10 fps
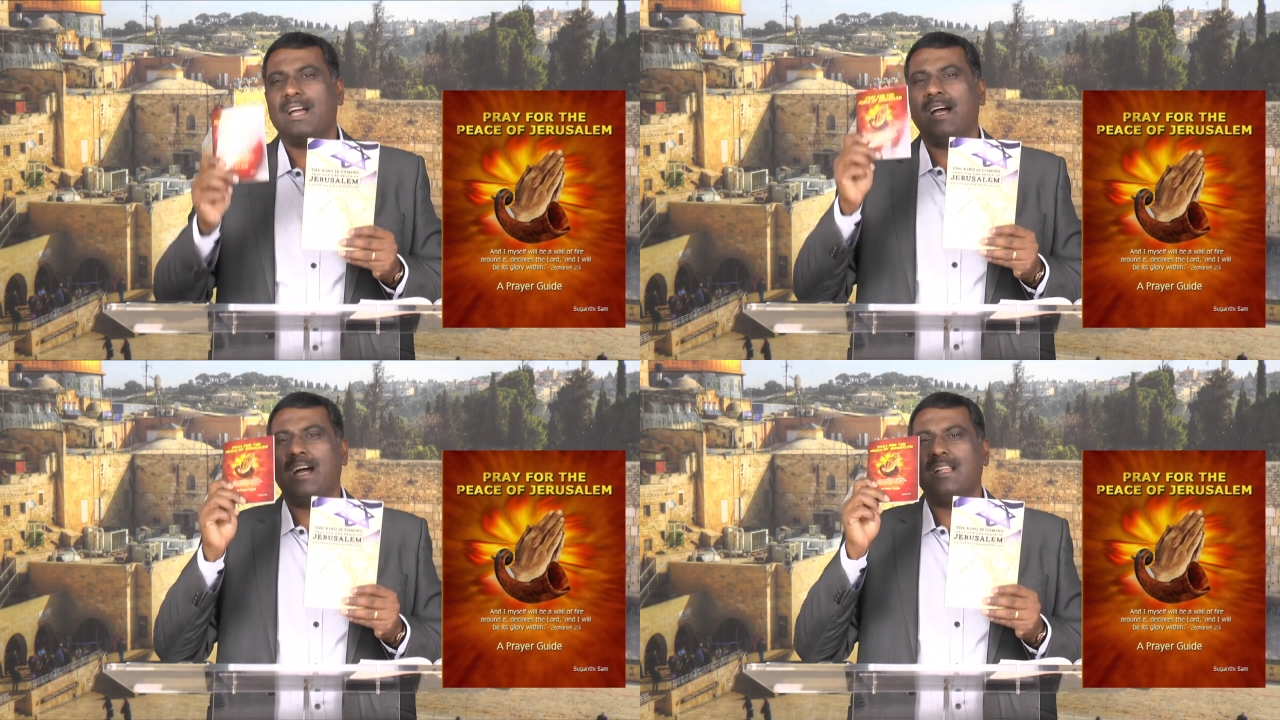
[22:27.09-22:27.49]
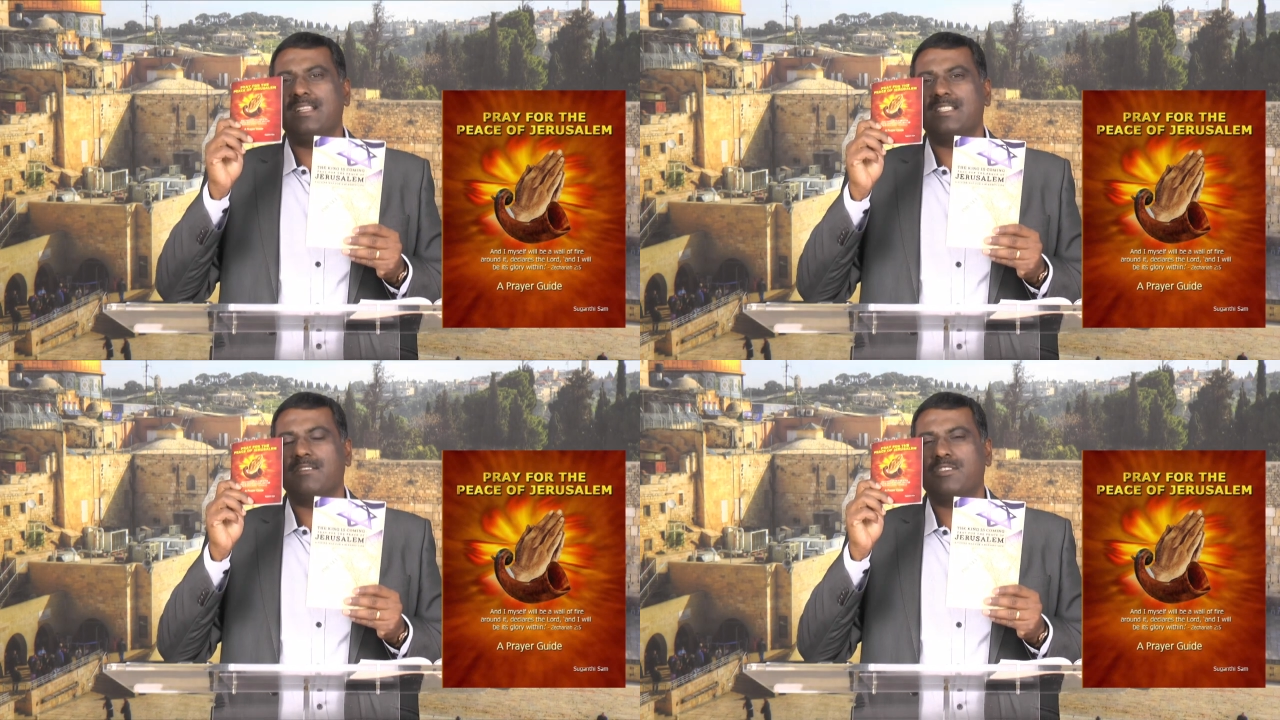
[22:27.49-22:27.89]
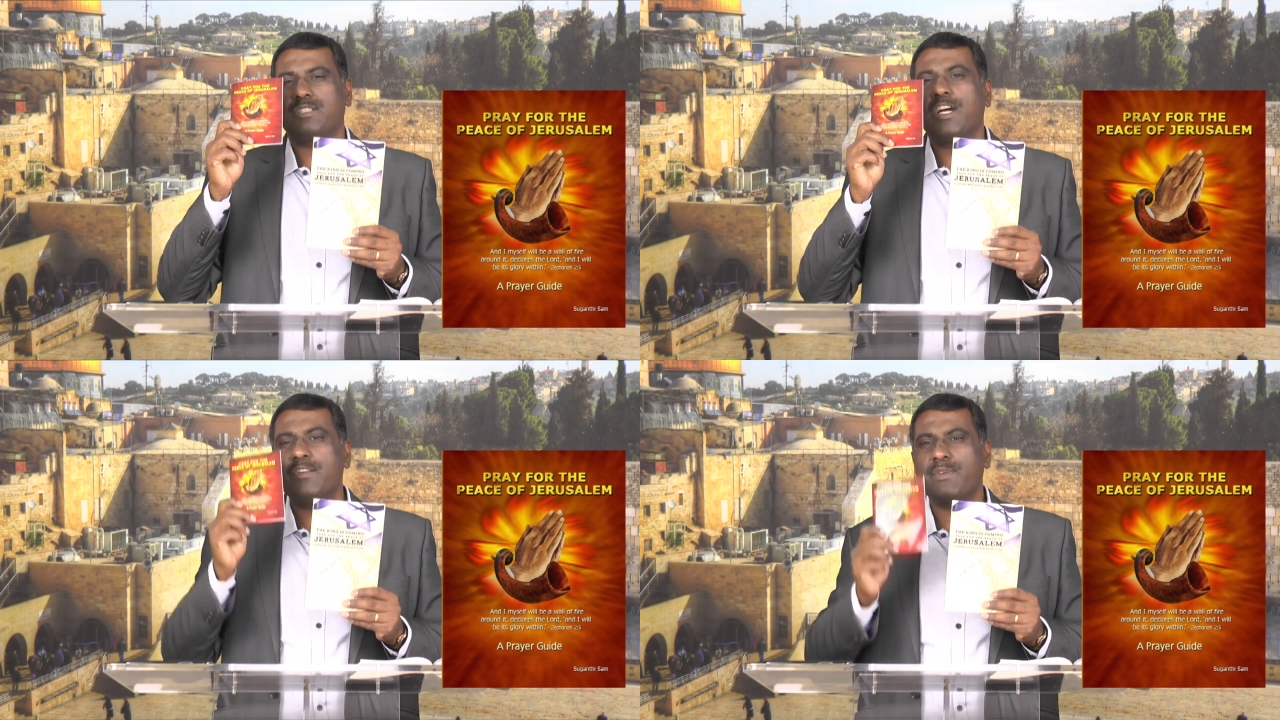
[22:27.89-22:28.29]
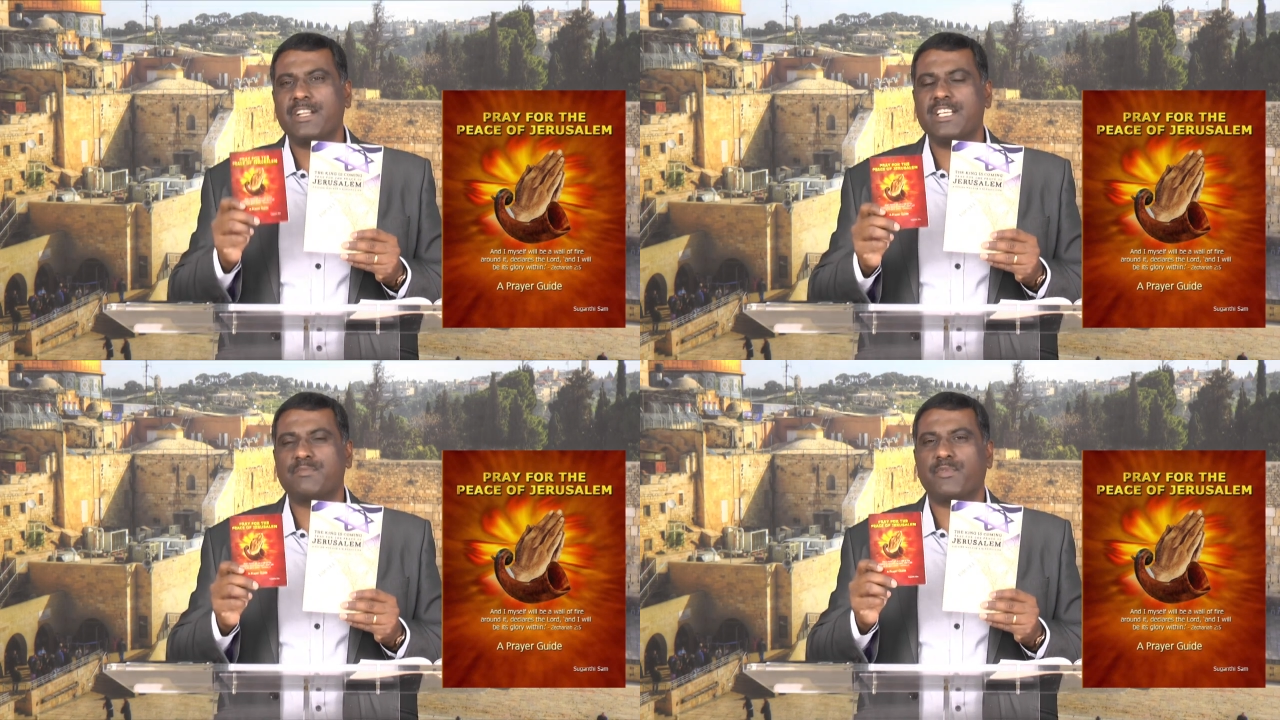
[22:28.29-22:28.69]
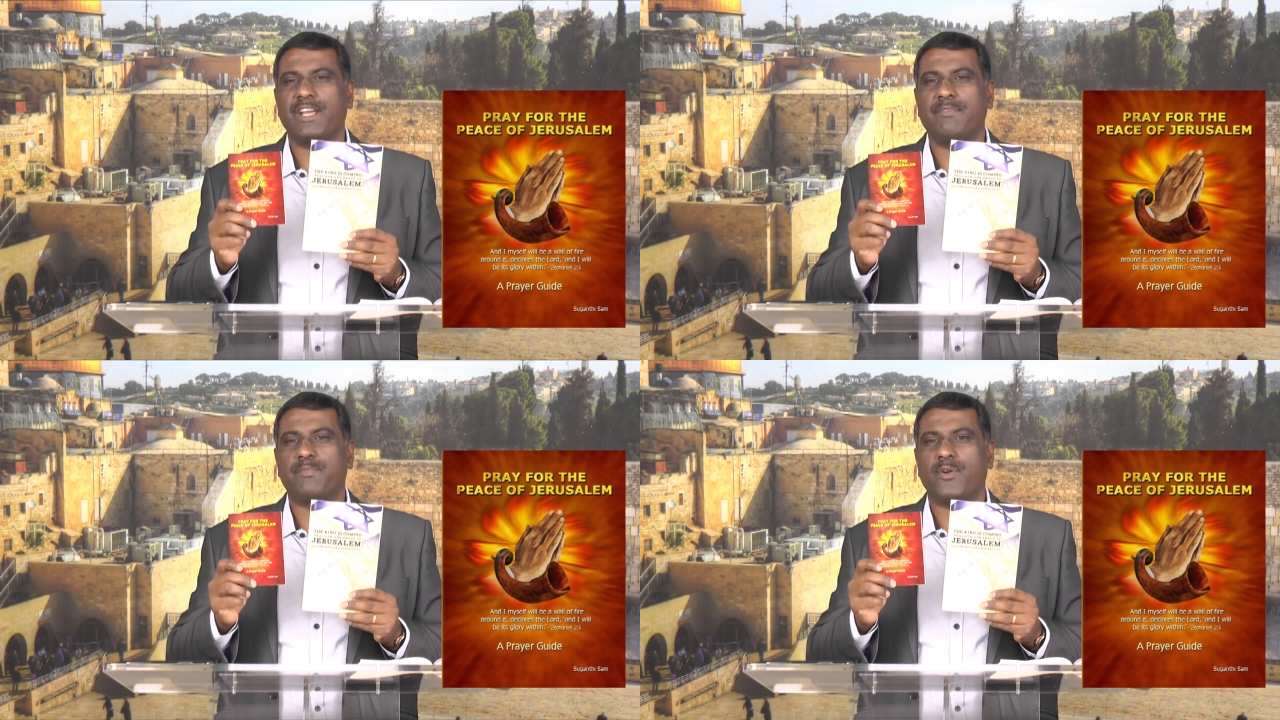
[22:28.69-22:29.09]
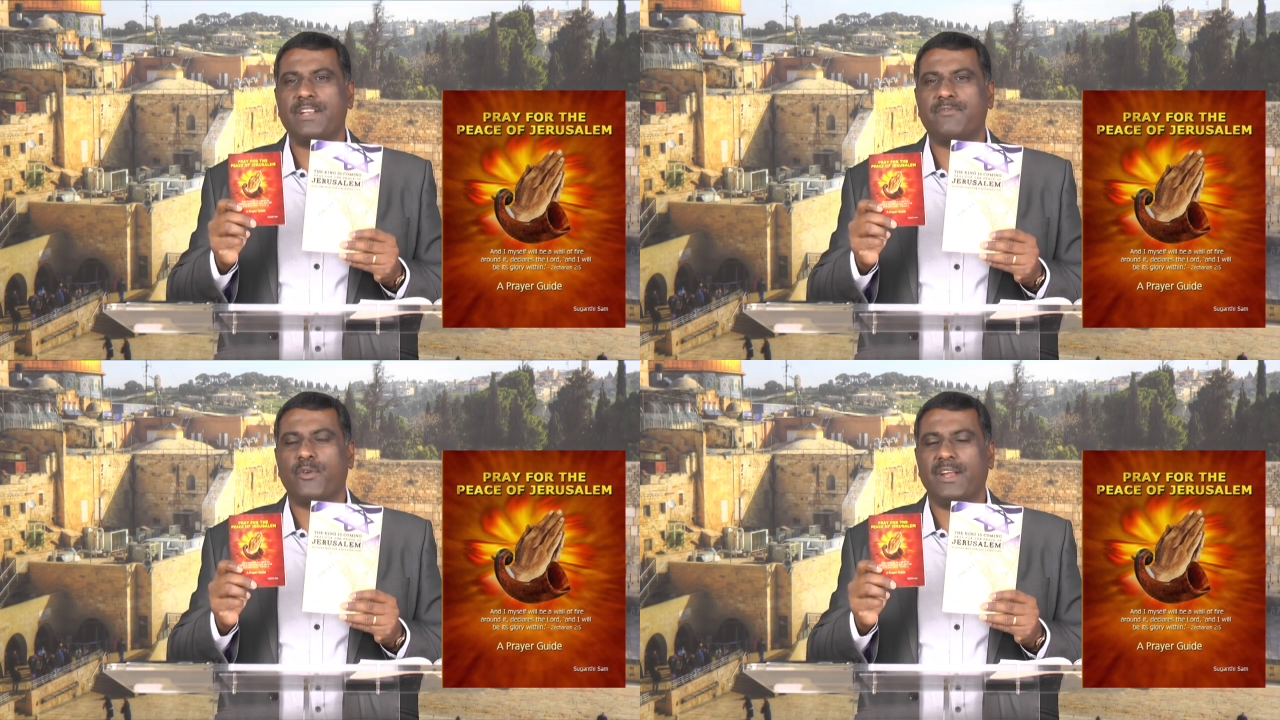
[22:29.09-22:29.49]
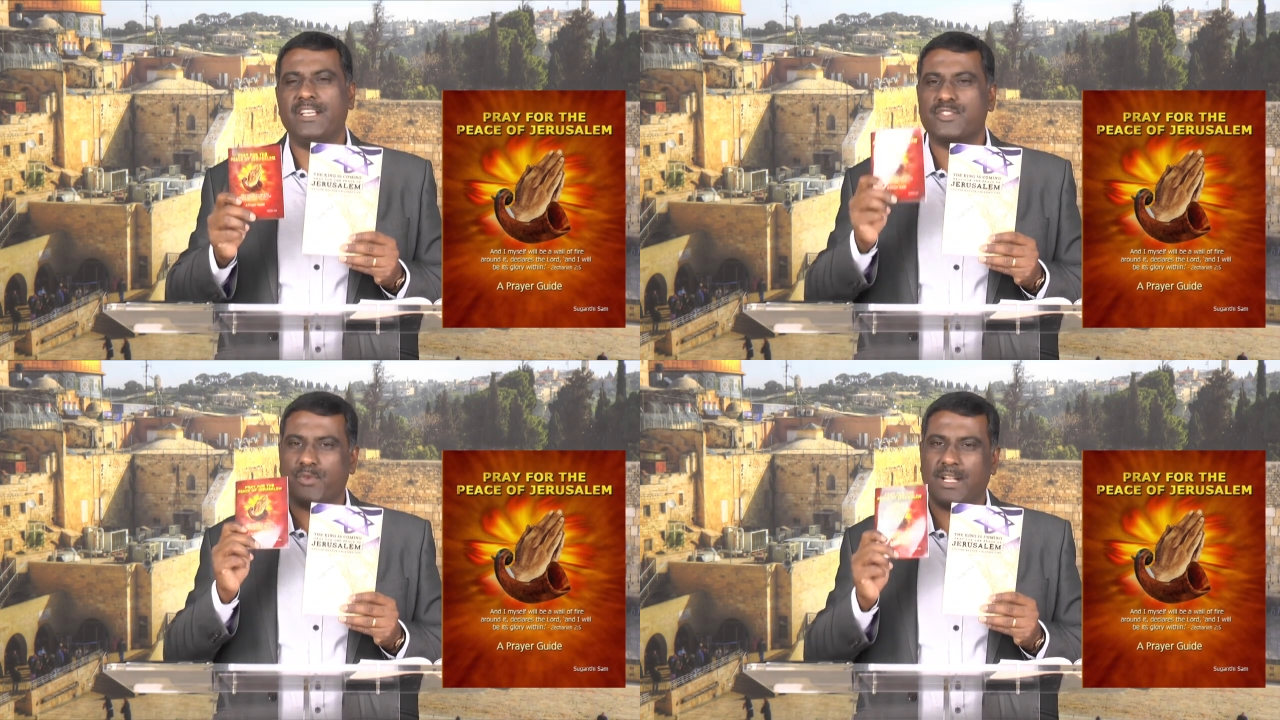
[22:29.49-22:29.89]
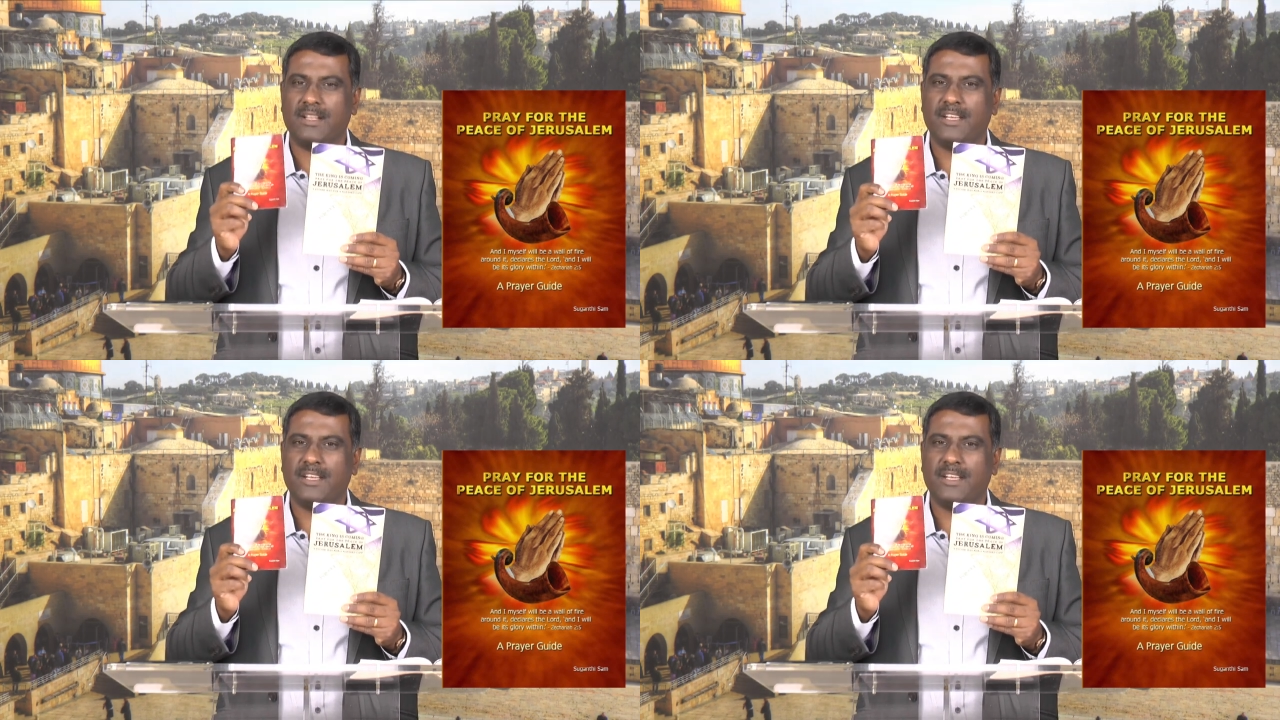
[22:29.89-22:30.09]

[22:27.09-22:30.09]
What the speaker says: There's a 31 days prayer point for Israel.